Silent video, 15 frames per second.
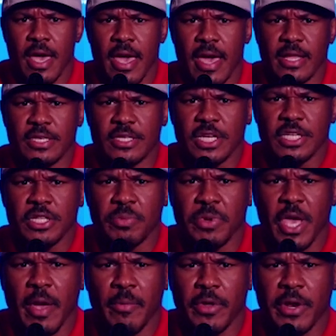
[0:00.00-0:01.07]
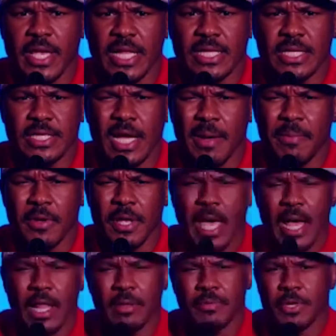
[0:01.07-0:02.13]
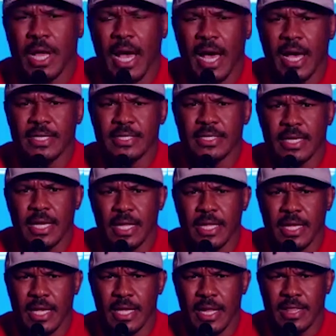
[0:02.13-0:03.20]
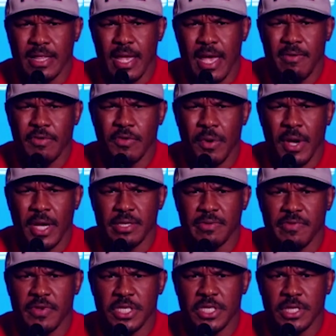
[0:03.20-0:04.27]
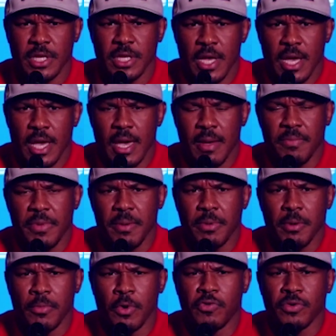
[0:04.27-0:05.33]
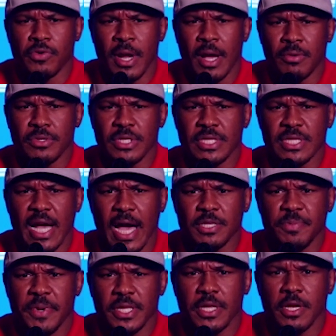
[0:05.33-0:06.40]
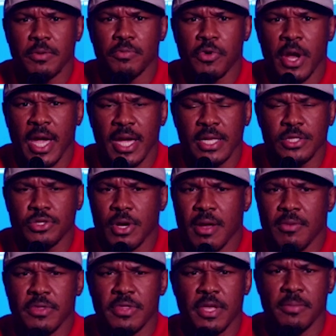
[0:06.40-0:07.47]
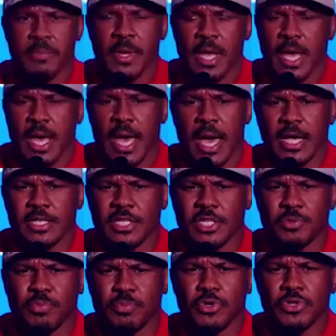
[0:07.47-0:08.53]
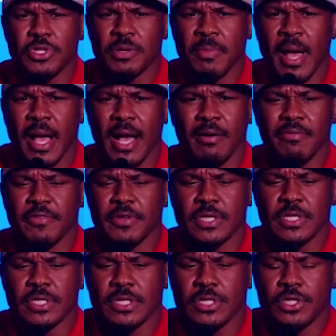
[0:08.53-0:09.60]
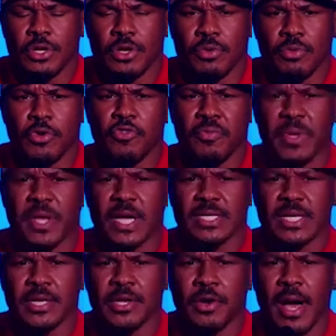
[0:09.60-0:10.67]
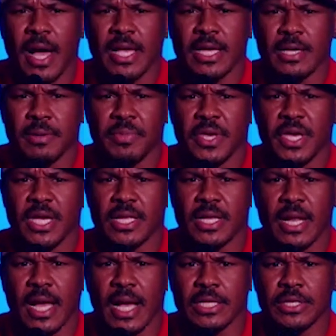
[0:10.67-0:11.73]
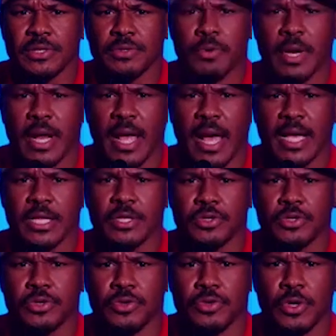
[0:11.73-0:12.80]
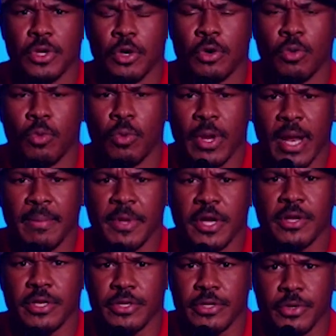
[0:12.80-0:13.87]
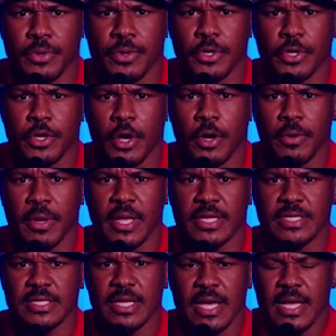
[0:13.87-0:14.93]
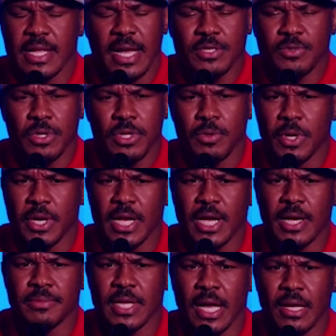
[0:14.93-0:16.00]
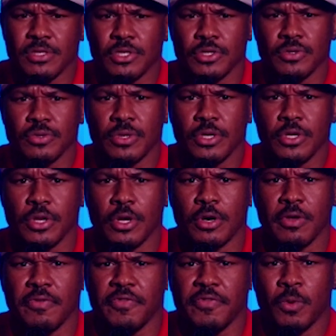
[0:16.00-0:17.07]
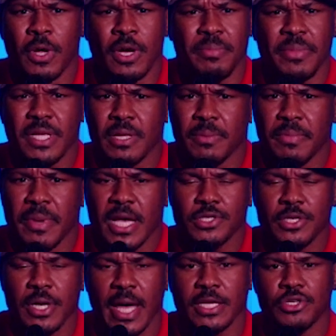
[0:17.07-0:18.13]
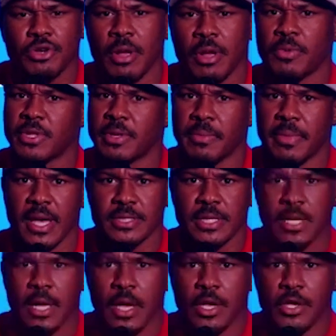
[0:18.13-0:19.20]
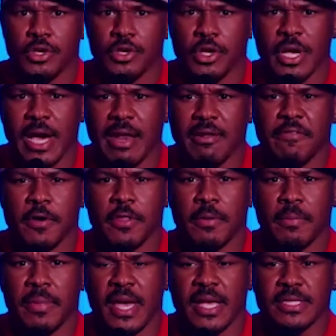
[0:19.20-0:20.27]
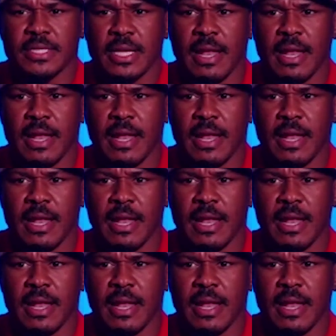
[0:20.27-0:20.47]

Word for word: And just to be able to get these type of caliber guys at the in, at the heavyweight division and be able to move around with these guys, pick their brain, train with them, has just boosted my confidence to the roof because I know I can compete and I can do what I can do what I'm here to do, you know, and that's really what it comes down to. You know, if you want to beat the best, you got to train with the best. You know, you got to feel the best.